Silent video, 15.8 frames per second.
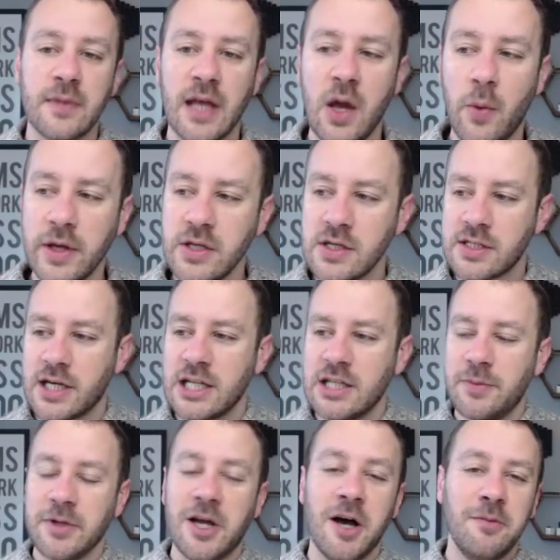And when you start
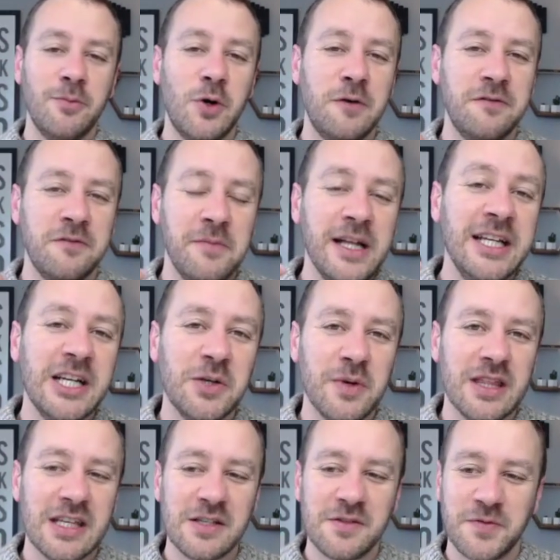to become more familiar
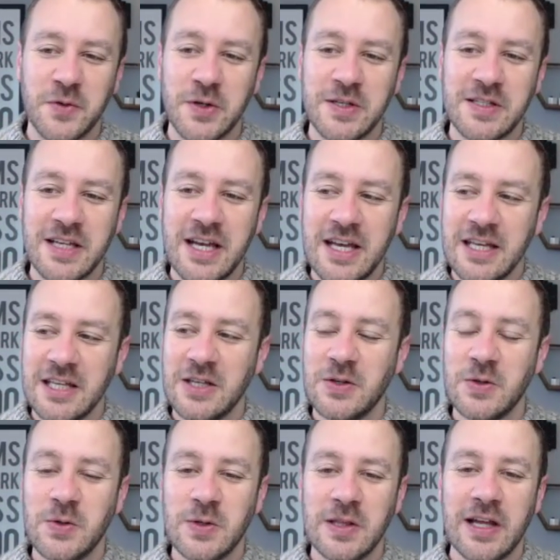with this voice,
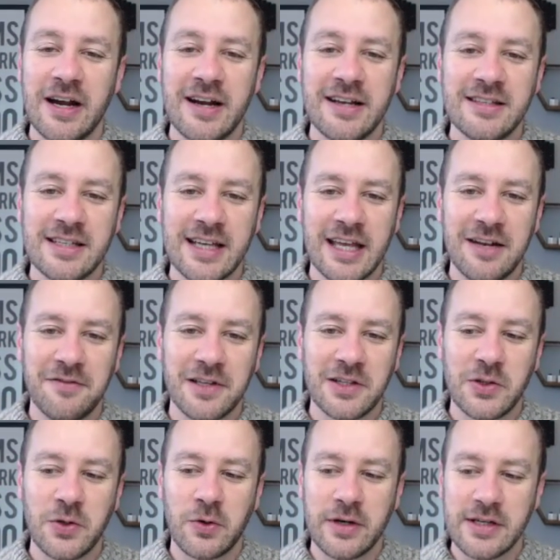you learn to kind of
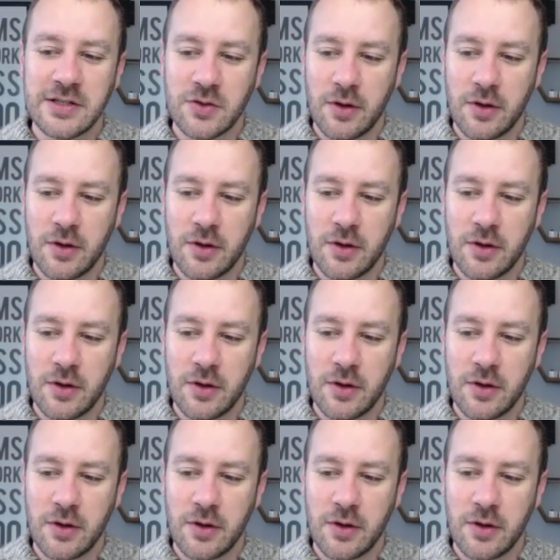ignore it.